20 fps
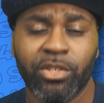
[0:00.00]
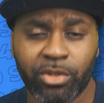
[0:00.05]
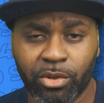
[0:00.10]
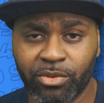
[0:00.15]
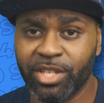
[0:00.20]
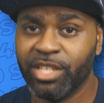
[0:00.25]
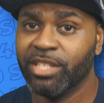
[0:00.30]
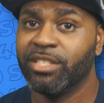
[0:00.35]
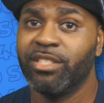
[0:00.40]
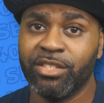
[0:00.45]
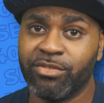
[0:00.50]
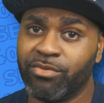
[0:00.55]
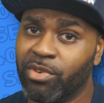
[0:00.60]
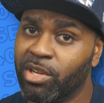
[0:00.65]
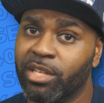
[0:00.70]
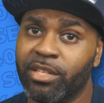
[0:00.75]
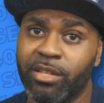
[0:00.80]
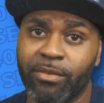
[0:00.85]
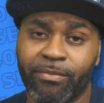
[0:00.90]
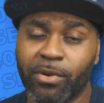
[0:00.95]
So this is
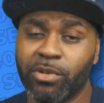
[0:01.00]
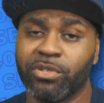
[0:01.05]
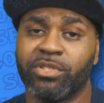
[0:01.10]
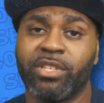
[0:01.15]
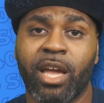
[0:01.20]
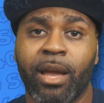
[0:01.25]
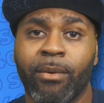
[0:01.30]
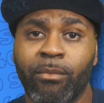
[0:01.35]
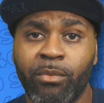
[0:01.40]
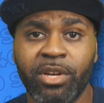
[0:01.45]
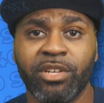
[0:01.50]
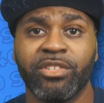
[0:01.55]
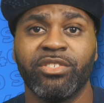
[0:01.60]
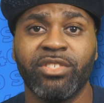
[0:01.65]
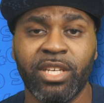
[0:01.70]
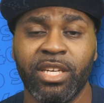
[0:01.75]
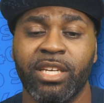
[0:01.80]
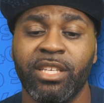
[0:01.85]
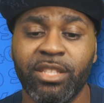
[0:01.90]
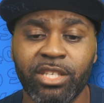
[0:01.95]
really the first time we're
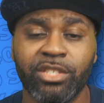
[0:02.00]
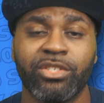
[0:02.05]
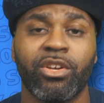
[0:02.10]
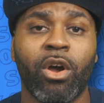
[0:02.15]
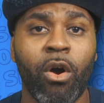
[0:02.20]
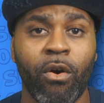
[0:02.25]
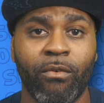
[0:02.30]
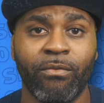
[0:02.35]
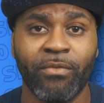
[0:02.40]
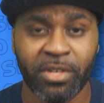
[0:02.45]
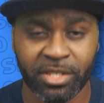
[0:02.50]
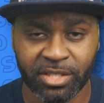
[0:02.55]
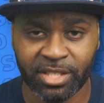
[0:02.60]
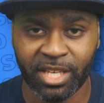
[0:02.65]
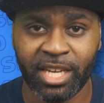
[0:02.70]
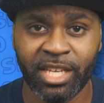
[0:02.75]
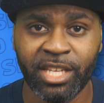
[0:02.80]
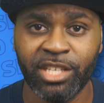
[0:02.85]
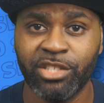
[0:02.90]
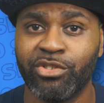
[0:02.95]
seeing this
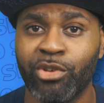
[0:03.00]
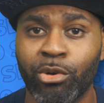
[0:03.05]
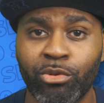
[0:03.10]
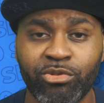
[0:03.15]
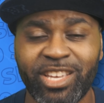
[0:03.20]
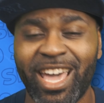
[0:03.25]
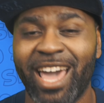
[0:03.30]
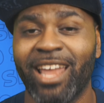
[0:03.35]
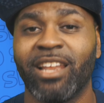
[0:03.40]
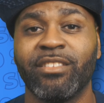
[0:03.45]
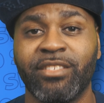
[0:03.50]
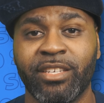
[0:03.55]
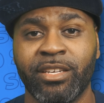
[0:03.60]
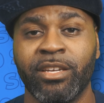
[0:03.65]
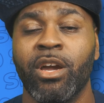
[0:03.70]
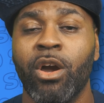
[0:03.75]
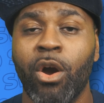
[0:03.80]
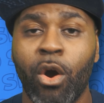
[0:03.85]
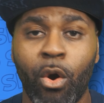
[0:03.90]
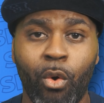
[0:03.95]
offense in its totality